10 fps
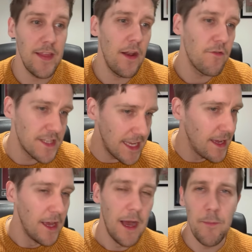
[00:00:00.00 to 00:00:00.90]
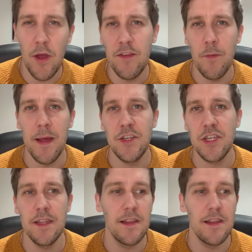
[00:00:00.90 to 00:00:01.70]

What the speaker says: And then obviously, I'm not even mentioning